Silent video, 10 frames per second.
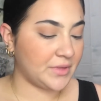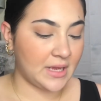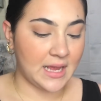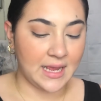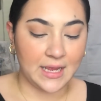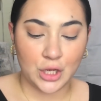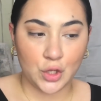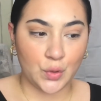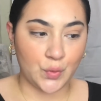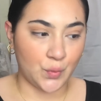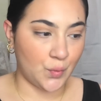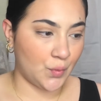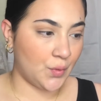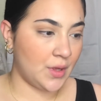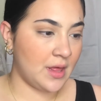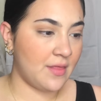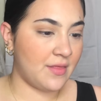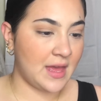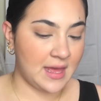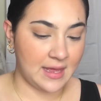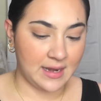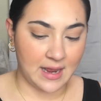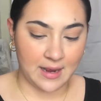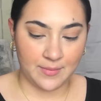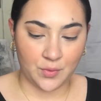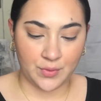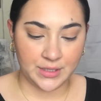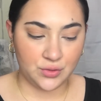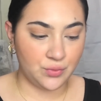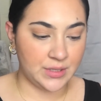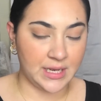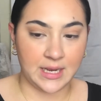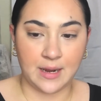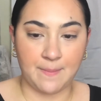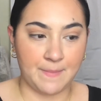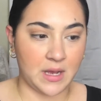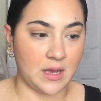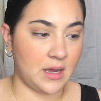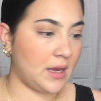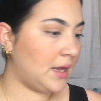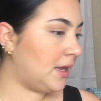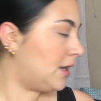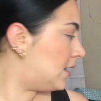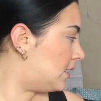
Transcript: Okay, cool. And then I'm going to take my